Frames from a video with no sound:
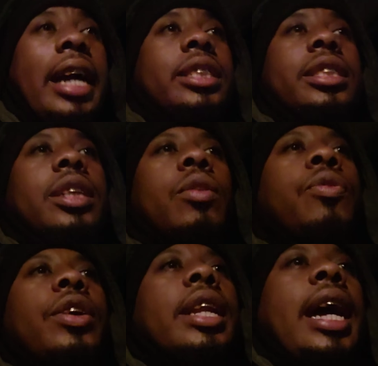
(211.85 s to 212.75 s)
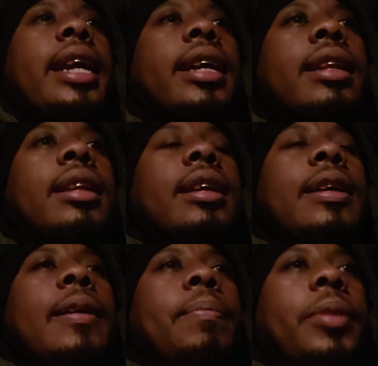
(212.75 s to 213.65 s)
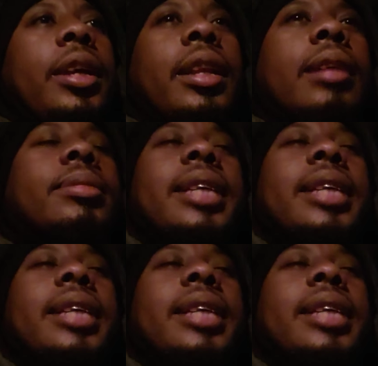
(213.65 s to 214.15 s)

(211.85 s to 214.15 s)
i just don't feel like it you know what